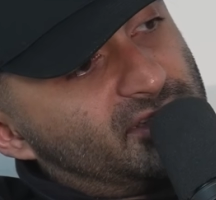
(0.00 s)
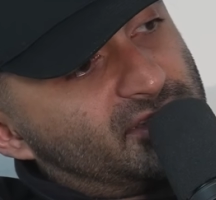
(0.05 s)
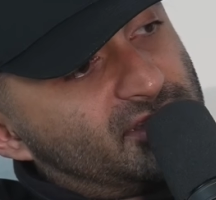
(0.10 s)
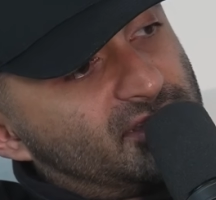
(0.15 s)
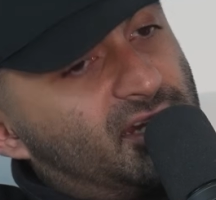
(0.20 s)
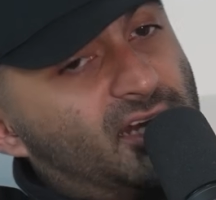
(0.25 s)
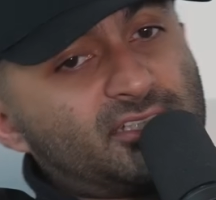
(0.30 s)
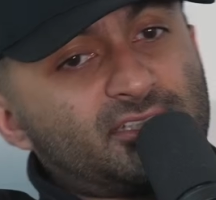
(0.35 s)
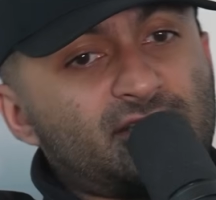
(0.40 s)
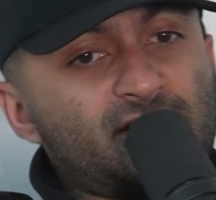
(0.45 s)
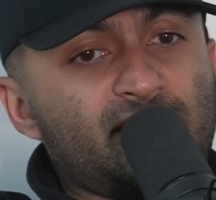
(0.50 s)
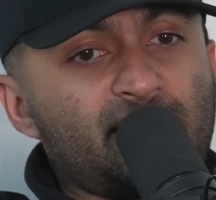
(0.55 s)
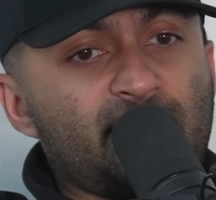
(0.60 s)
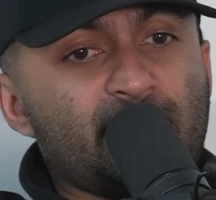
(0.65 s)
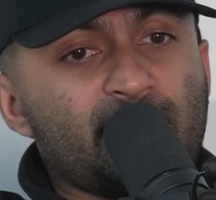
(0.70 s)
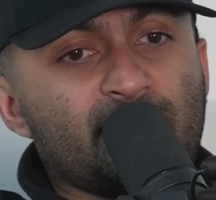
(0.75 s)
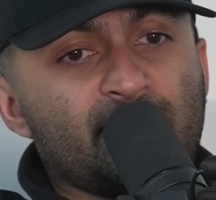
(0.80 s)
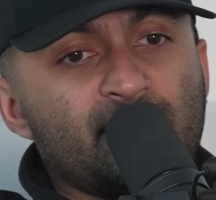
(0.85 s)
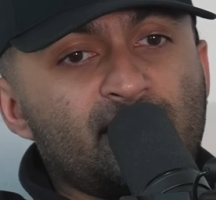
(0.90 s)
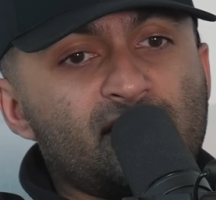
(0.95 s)

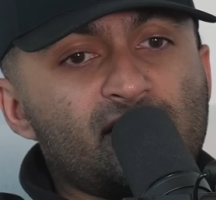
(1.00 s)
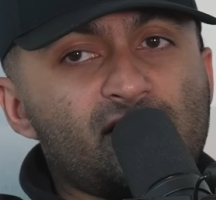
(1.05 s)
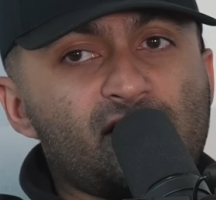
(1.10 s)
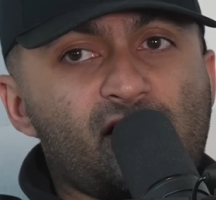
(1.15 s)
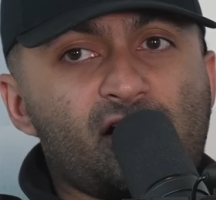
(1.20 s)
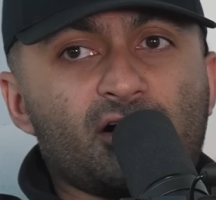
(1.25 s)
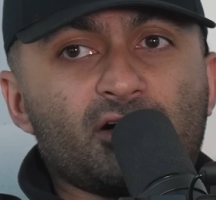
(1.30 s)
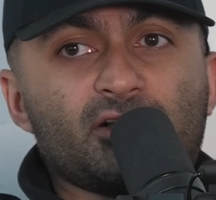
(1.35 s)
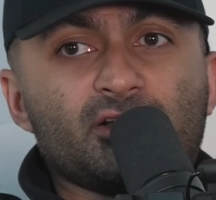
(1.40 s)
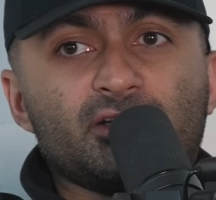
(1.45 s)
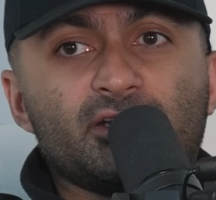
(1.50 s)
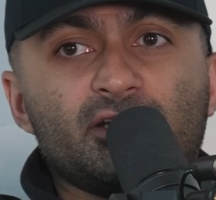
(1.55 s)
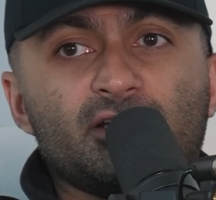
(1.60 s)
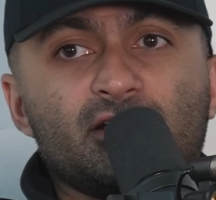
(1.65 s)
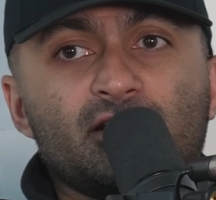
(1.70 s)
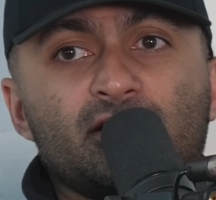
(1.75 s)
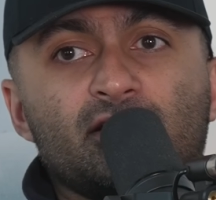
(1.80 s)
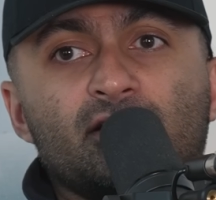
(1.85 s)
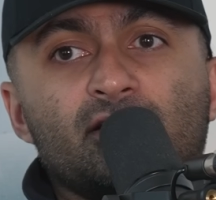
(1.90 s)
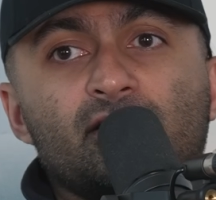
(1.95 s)
disgusting,
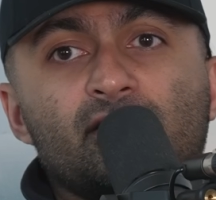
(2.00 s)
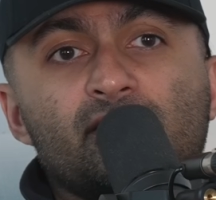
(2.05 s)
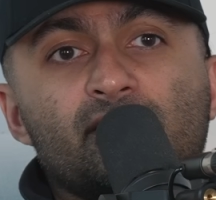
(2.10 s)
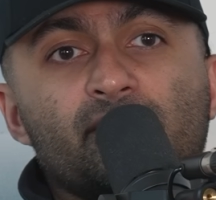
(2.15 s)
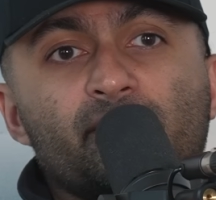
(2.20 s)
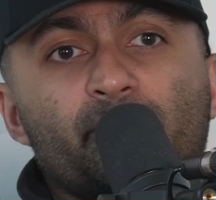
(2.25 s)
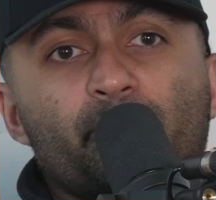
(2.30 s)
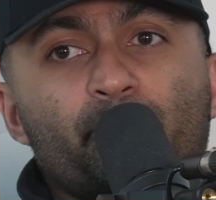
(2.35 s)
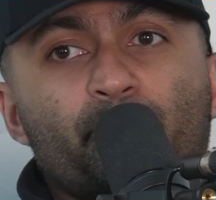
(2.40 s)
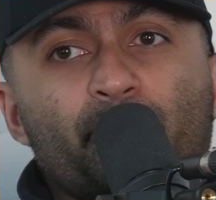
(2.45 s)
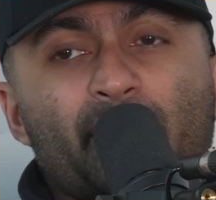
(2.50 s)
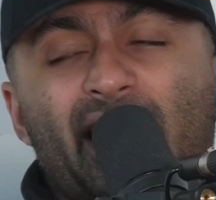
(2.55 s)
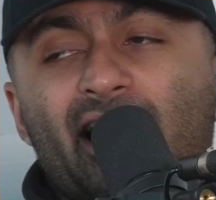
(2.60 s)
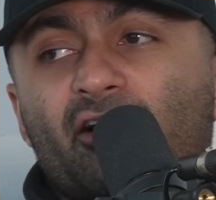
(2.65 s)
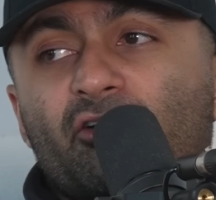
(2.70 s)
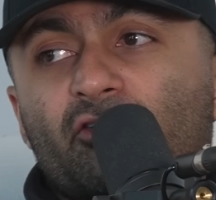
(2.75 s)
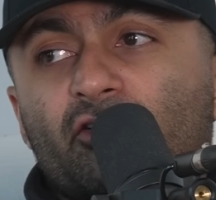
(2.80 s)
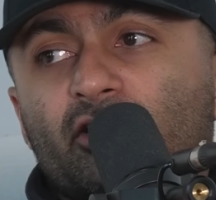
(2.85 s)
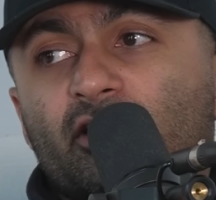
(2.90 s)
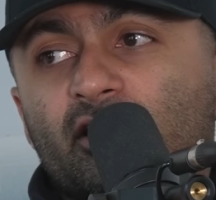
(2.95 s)
ugly,
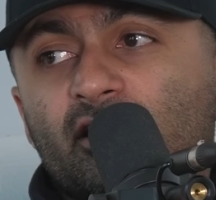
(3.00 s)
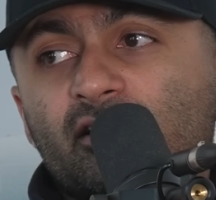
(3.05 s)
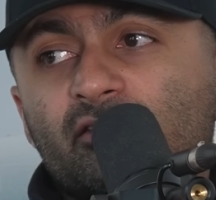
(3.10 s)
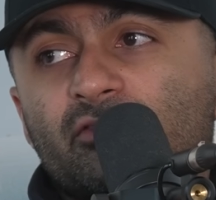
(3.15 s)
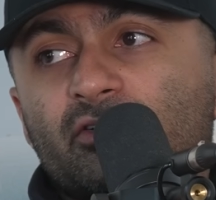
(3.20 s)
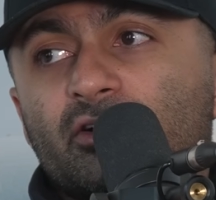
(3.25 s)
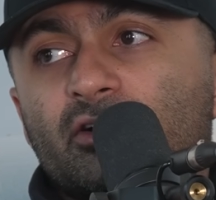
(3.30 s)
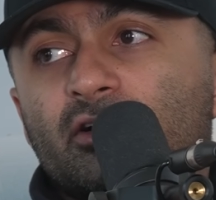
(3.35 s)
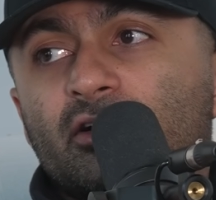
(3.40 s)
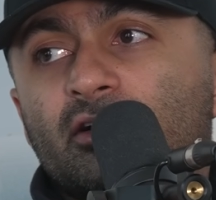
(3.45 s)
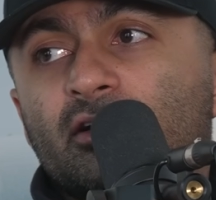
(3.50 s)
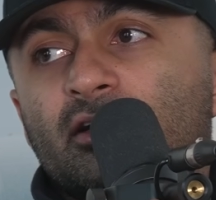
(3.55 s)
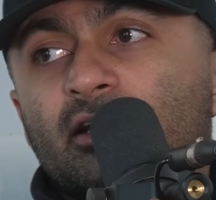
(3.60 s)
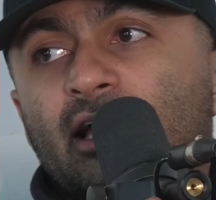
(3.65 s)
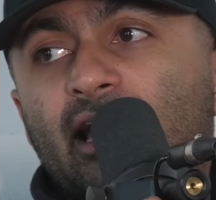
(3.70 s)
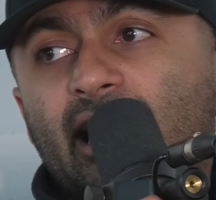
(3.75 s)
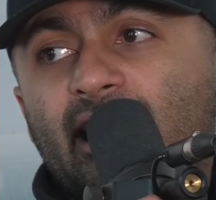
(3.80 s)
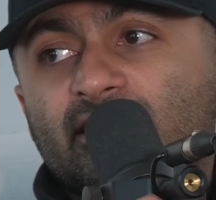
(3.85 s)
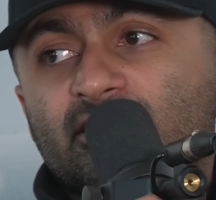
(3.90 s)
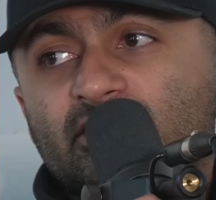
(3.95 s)
powder covered,
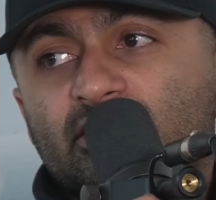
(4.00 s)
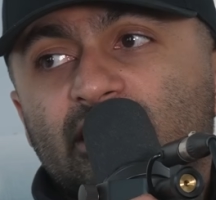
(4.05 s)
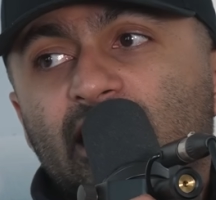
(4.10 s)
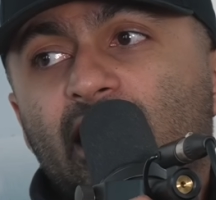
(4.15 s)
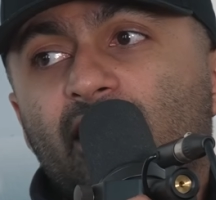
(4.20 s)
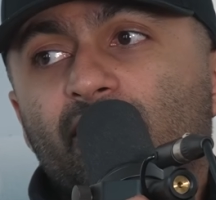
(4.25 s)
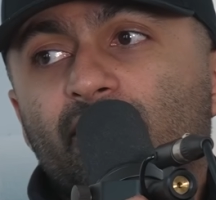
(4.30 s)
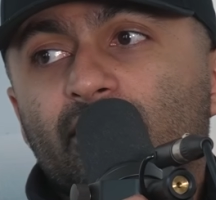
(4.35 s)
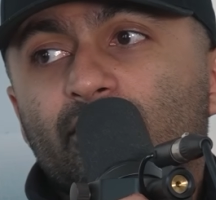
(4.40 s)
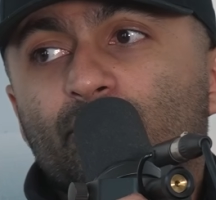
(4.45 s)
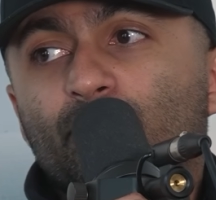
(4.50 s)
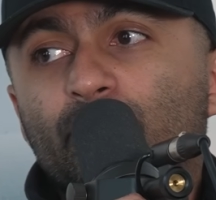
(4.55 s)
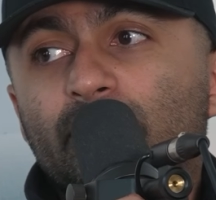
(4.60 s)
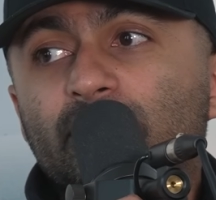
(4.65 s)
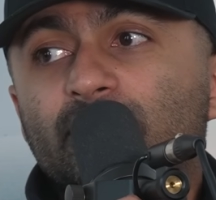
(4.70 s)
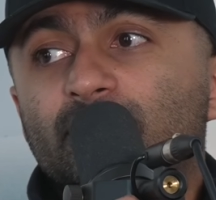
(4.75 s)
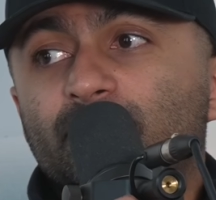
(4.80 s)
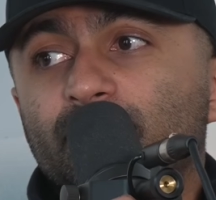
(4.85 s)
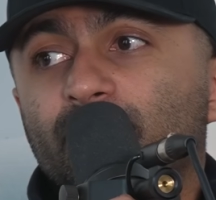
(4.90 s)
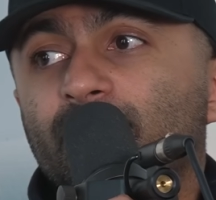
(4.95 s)
hasn't showered in
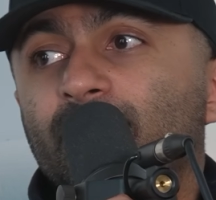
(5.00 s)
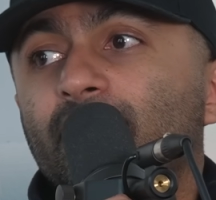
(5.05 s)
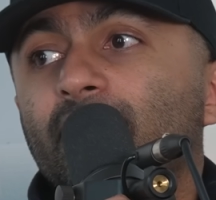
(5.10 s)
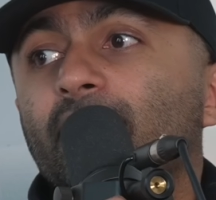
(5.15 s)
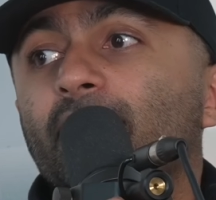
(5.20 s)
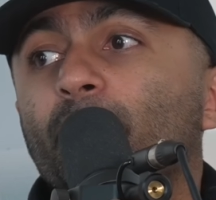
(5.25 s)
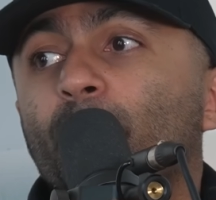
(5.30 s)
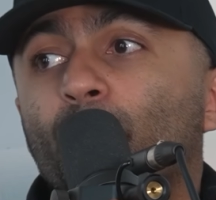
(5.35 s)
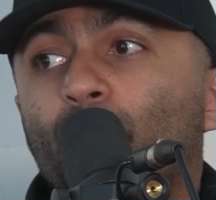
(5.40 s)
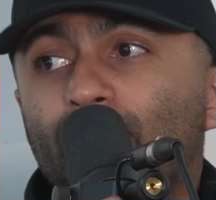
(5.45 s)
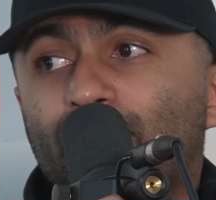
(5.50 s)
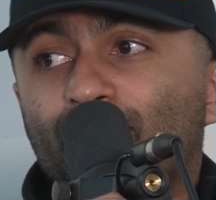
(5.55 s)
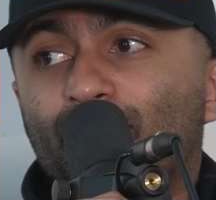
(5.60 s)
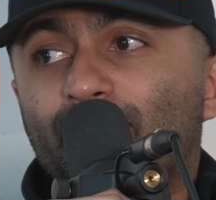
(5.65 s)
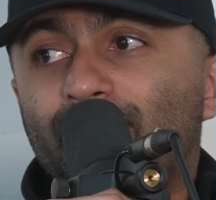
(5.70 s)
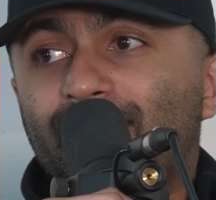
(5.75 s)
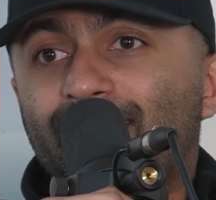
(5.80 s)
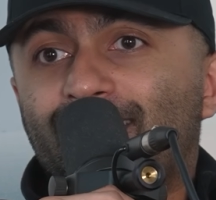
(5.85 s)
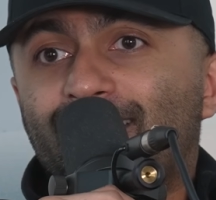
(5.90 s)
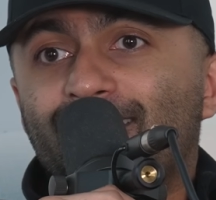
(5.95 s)
weeks. With a
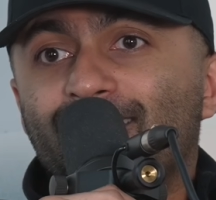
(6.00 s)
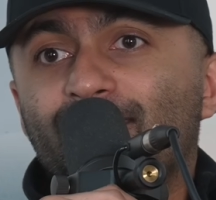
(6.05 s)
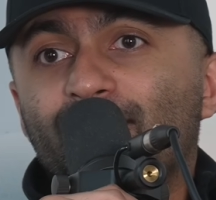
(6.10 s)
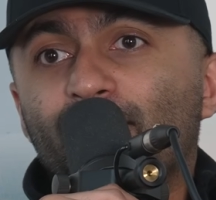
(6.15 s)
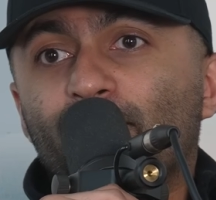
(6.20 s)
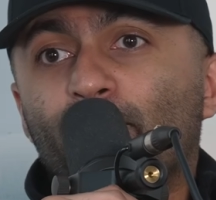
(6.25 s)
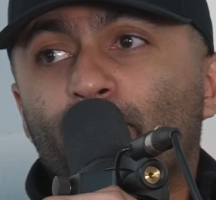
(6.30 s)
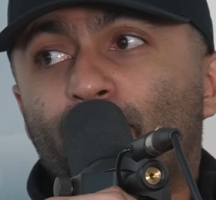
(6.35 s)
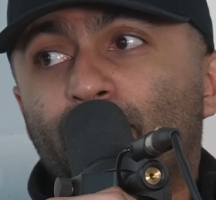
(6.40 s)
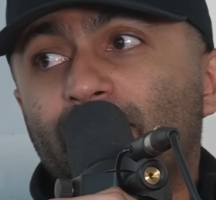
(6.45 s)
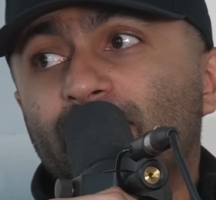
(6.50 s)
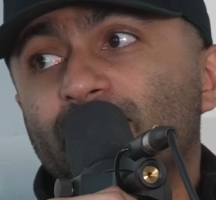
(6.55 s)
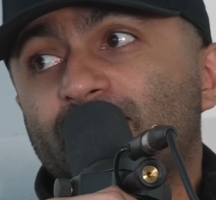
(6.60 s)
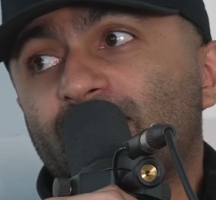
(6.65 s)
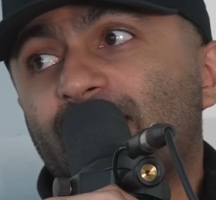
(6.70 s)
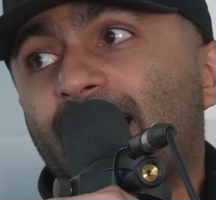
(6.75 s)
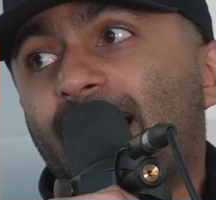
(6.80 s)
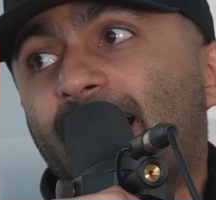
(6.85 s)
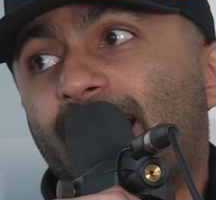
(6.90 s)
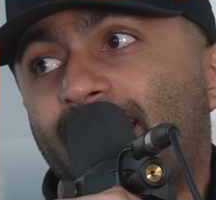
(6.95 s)
wig,
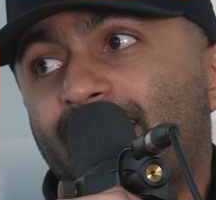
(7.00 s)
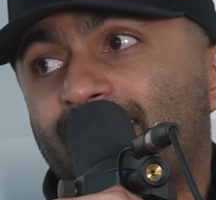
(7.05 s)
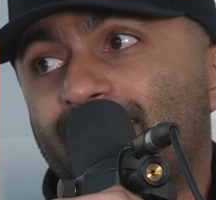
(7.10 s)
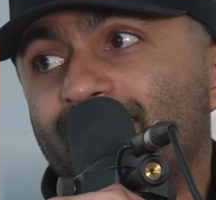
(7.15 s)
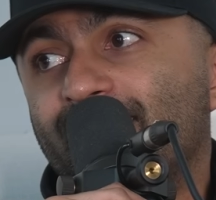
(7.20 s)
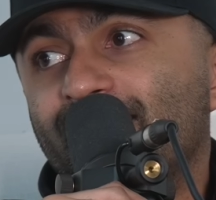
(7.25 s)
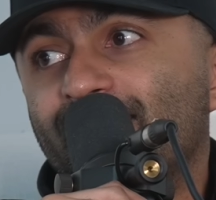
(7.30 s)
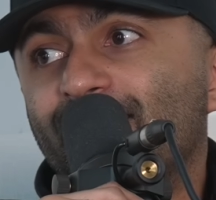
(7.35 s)
British guy,